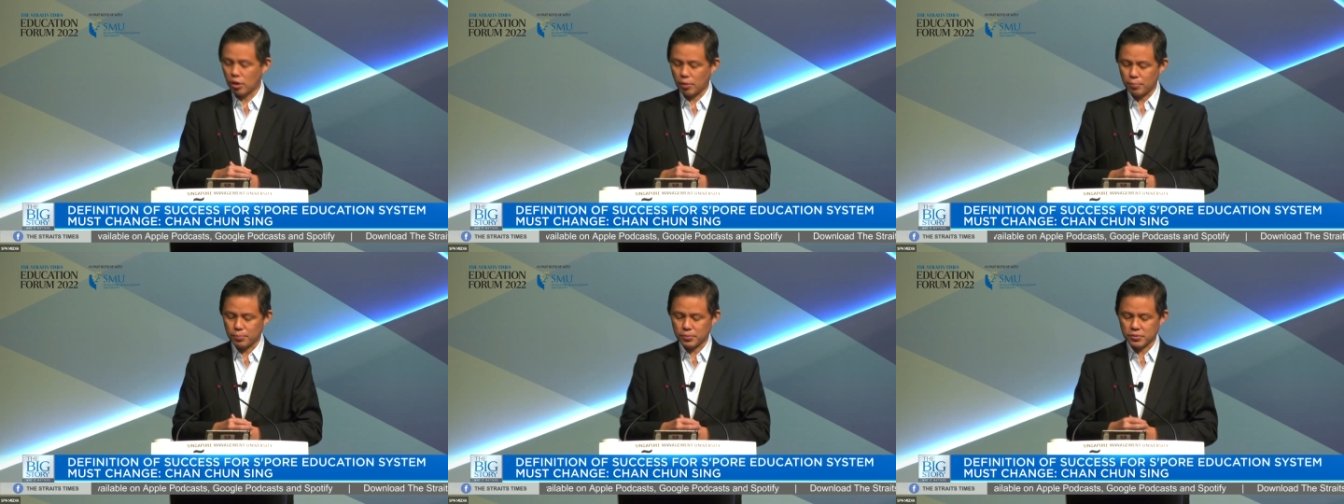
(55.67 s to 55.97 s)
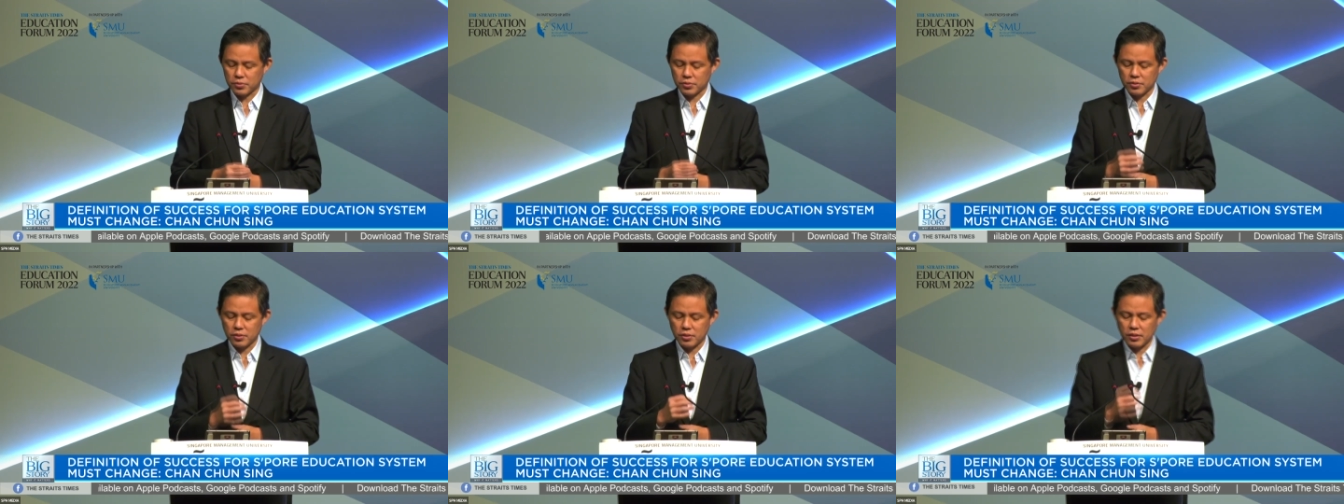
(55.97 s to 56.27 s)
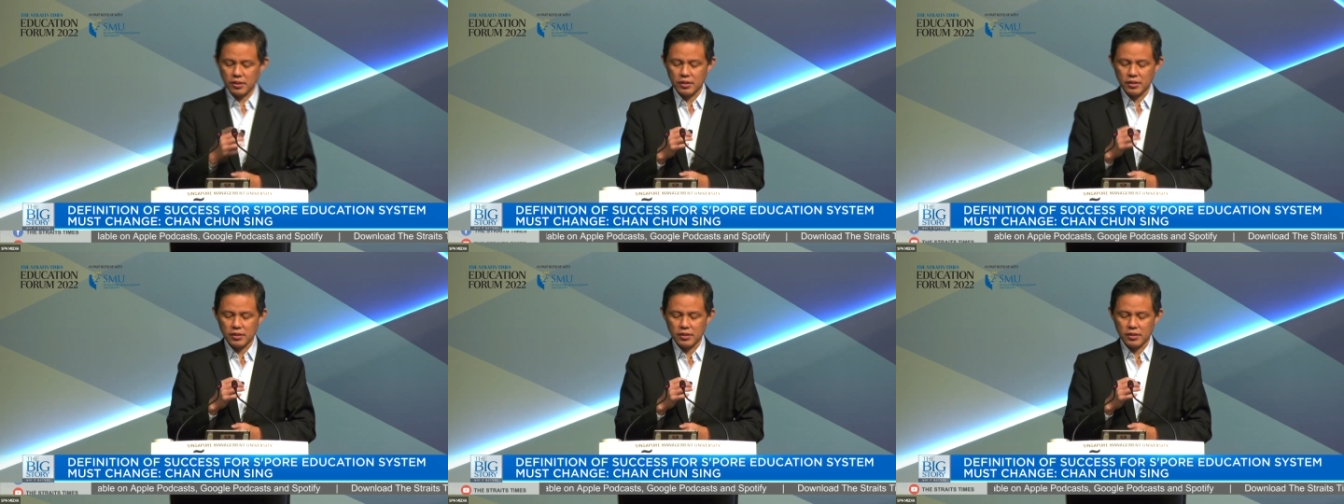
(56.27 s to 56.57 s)
jobs
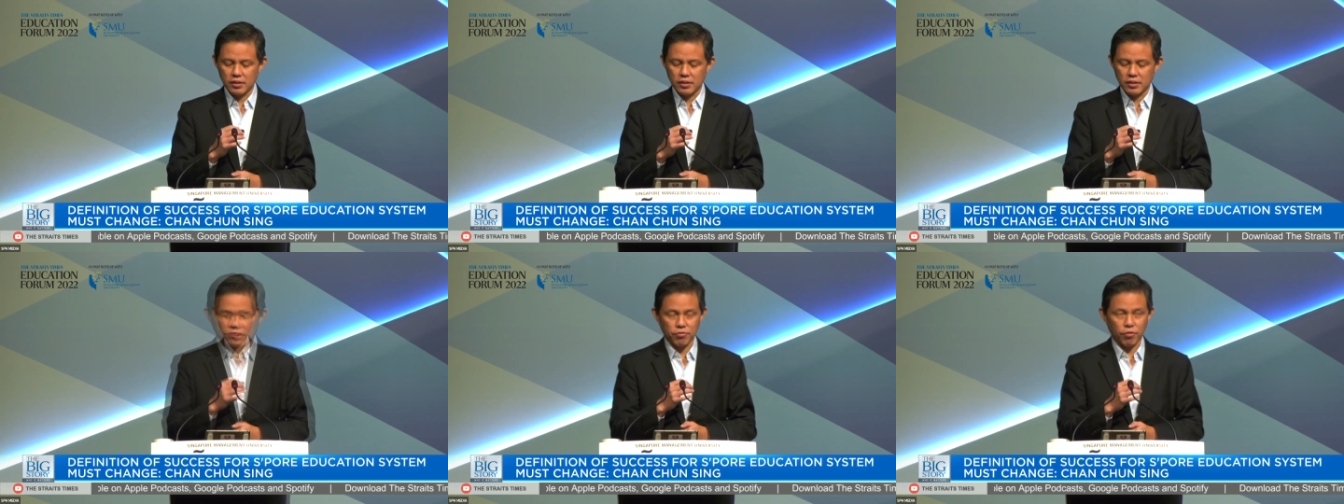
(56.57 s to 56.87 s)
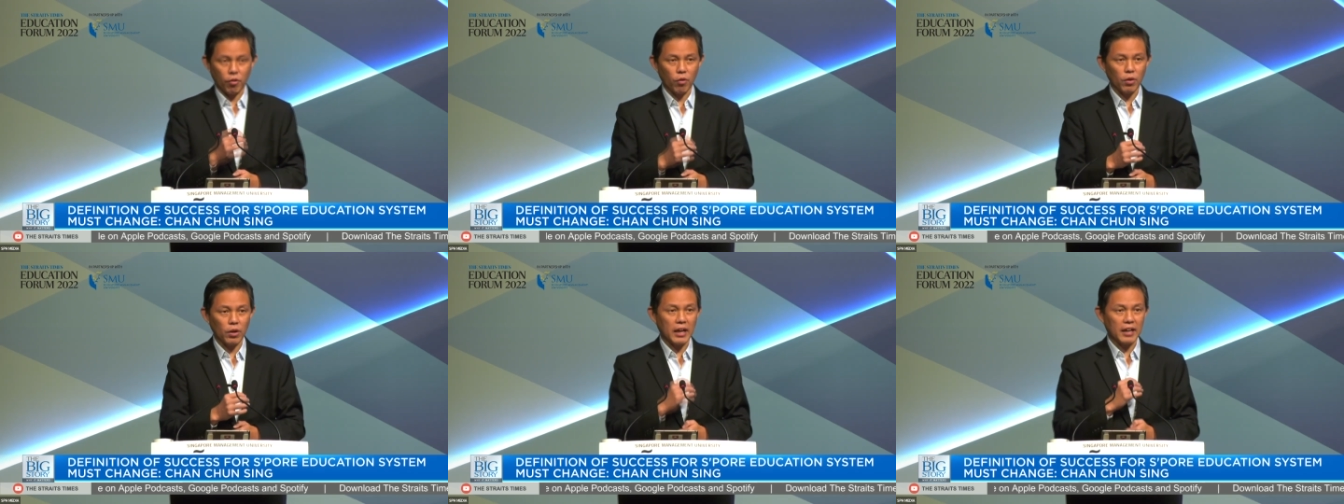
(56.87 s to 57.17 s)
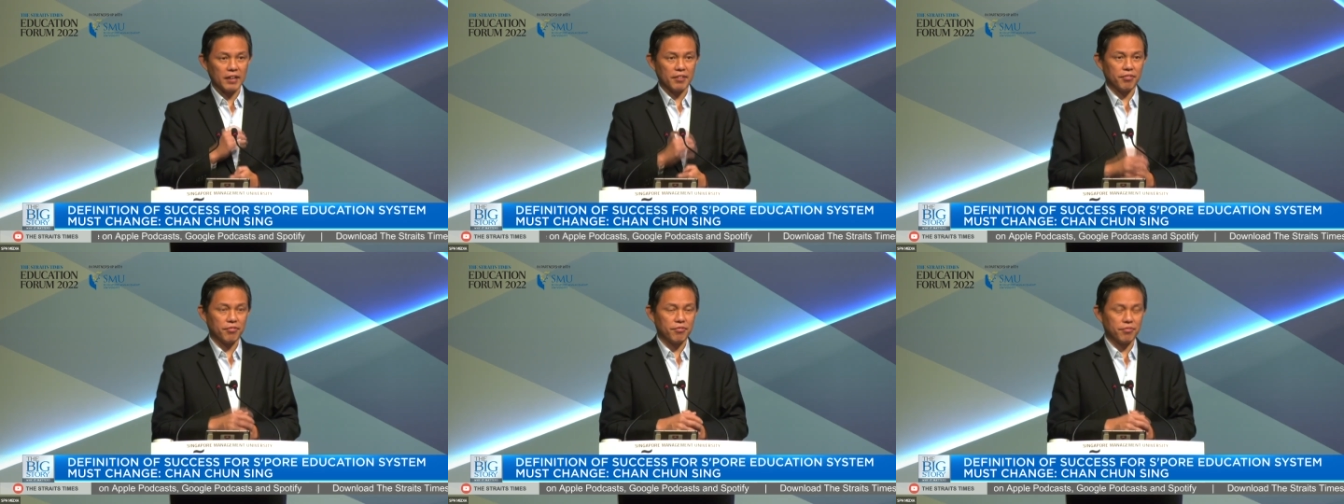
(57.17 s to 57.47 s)
for
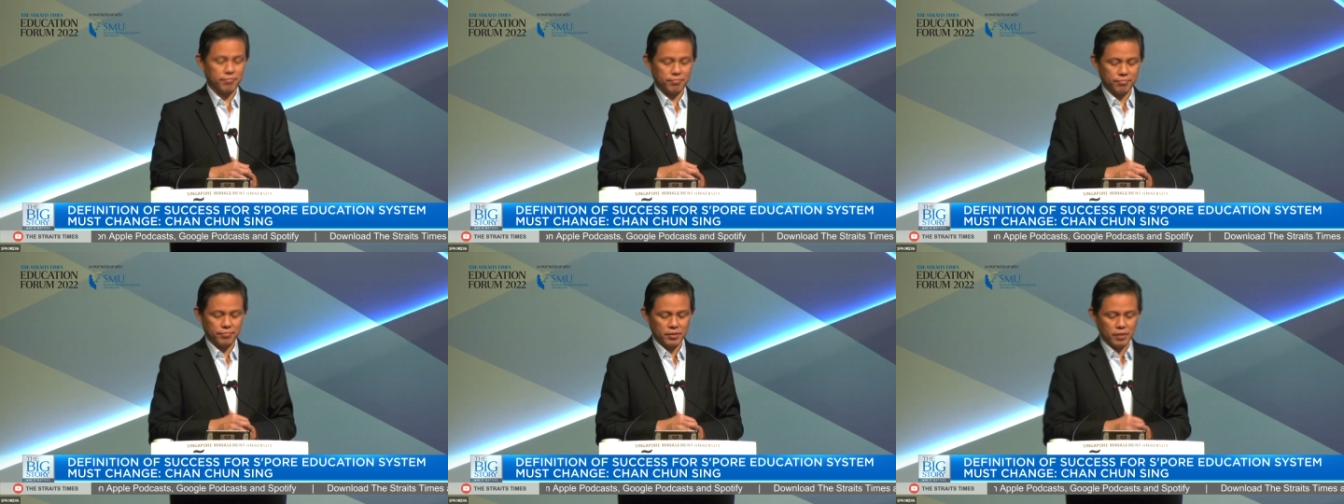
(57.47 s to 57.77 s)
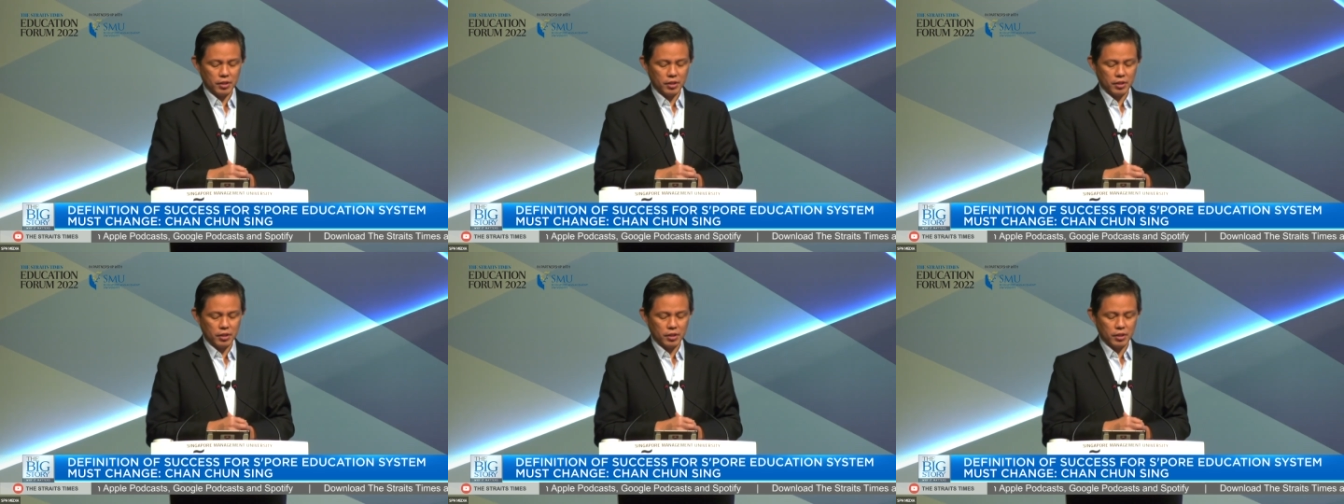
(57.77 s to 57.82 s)
life,